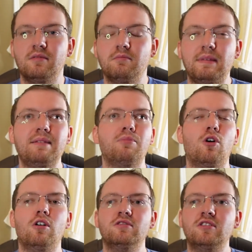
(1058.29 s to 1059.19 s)

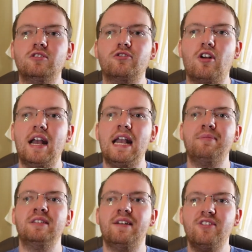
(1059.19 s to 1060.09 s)
Meatballs, and
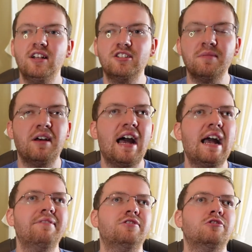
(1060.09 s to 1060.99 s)
Stripes, and I've done some
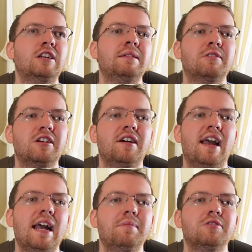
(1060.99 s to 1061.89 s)
live stream
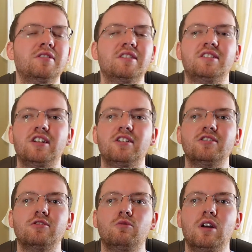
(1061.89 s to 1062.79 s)
collabs on this series
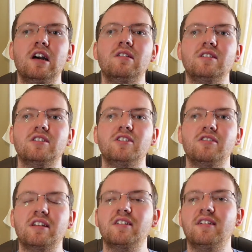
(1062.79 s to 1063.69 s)
as well,
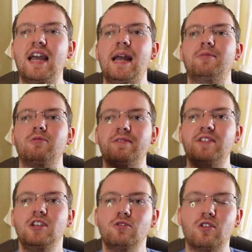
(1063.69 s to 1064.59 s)
including collabs with
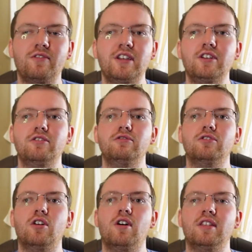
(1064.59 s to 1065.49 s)
Q Reviews
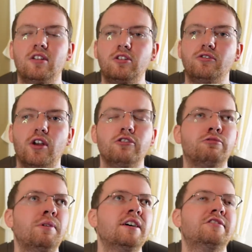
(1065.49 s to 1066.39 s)
on the two
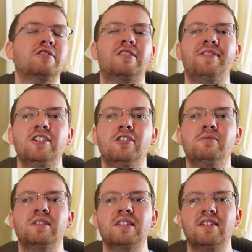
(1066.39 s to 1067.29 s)
Ghostbusters
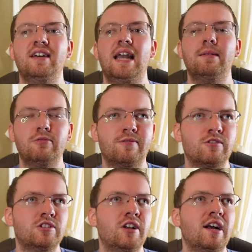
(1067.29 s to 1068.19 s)
films and collabs with
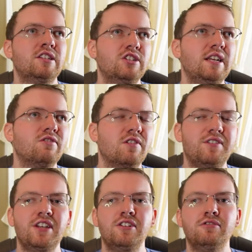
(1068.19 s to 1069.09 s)
Rashad G
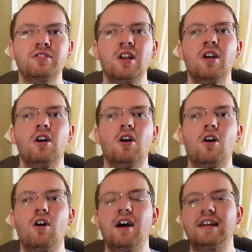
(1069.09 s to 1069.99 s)
Reviews
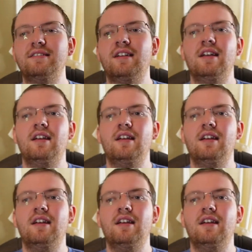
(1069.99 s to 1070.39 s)
on